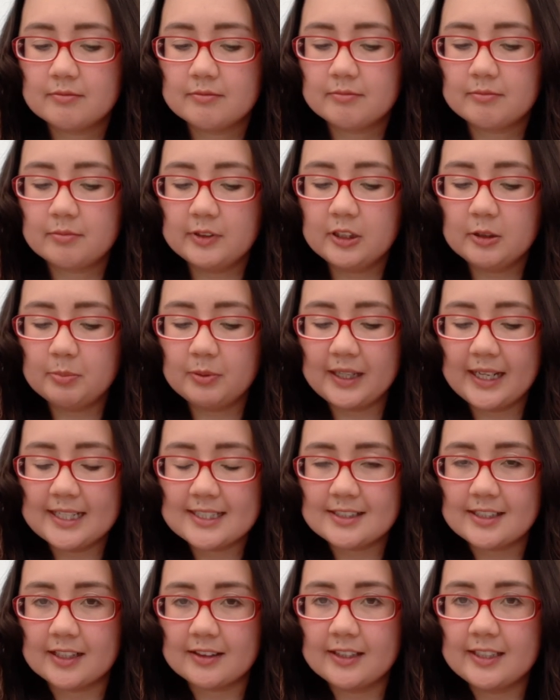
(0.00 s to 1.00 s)
little plants
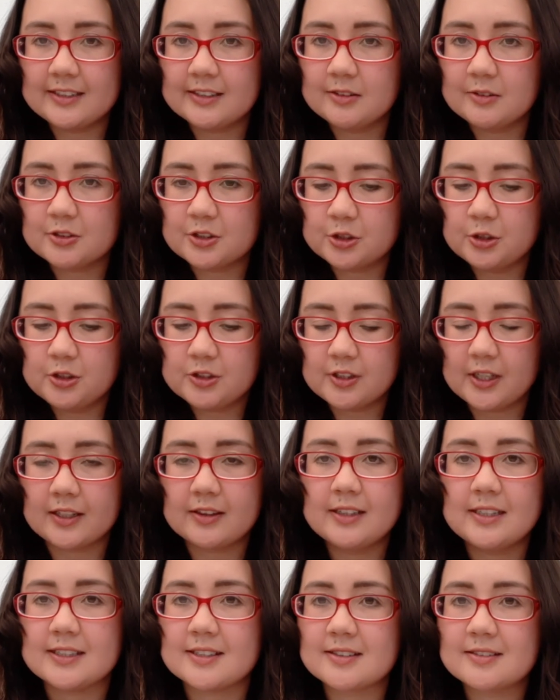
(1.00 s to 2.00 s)
like these, little shoots like
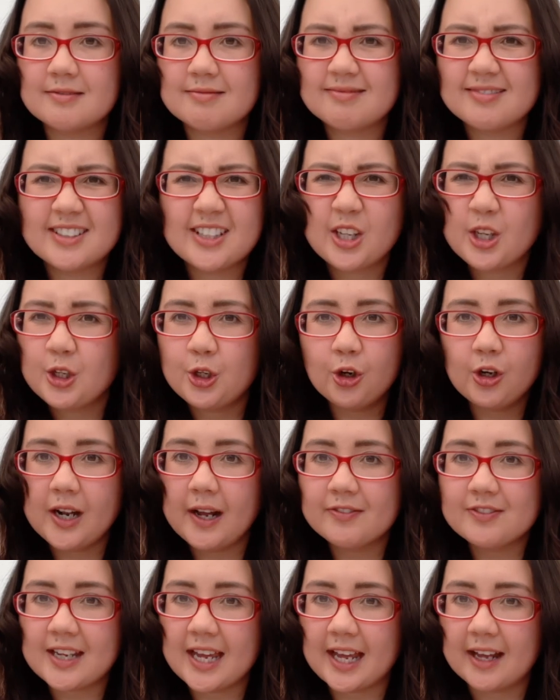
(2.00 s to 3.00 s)
this, you don't
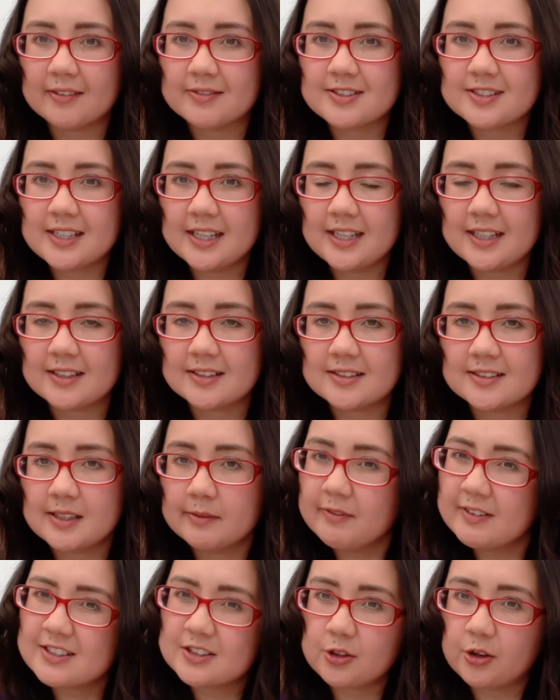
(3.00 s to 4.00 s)
have to have seeds. Some
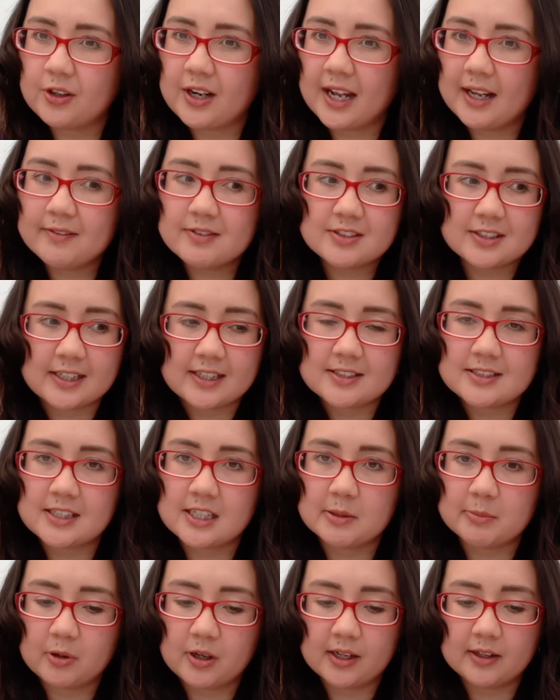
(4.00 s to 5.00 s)
of us don't have seeds
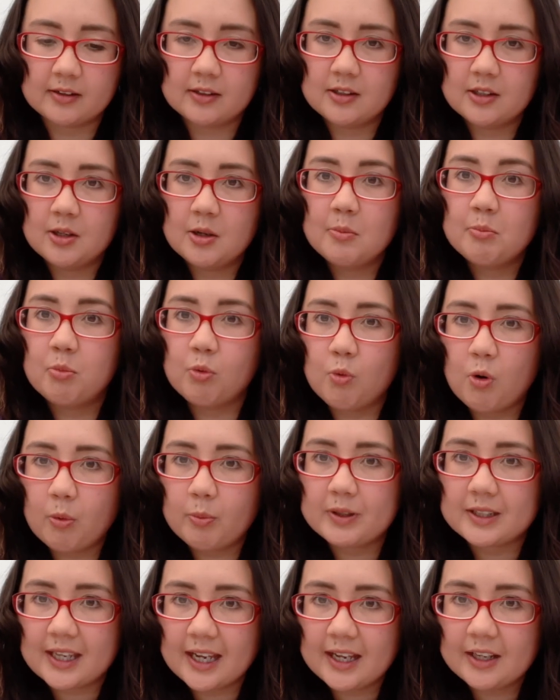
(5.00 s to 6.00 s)
nearby. But what we
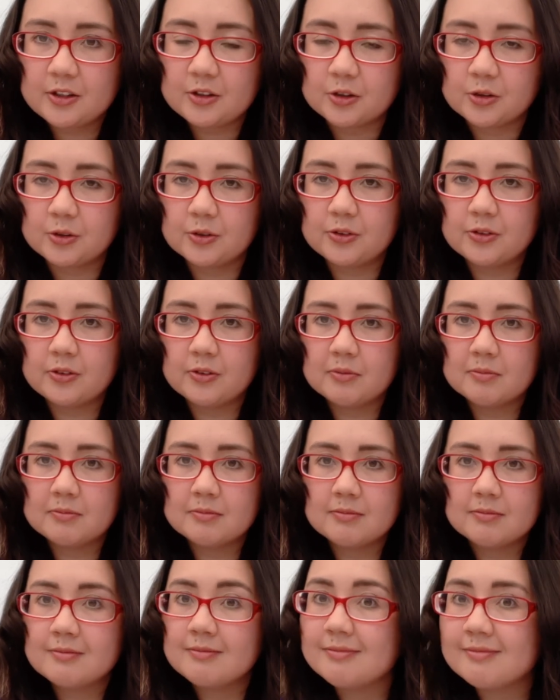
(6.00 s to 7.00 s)
can use
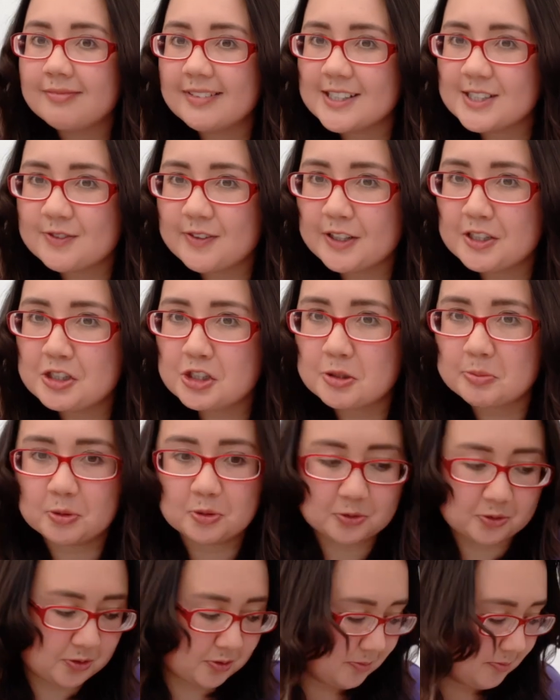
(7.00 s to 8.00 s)
is
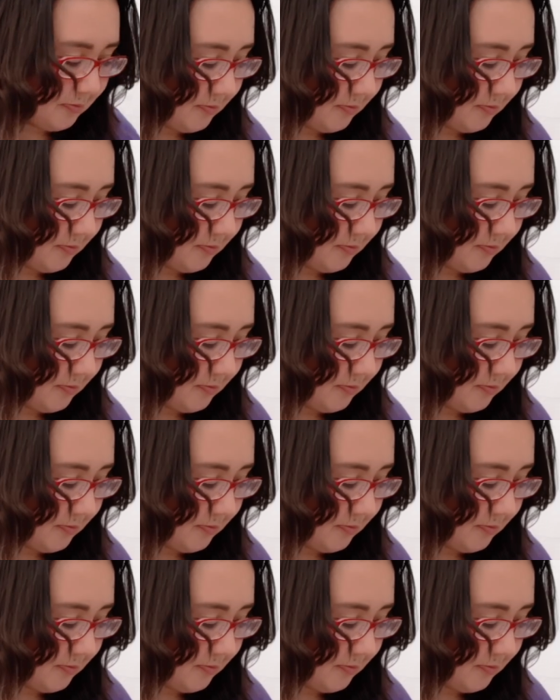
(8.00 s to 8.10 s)
vegetables.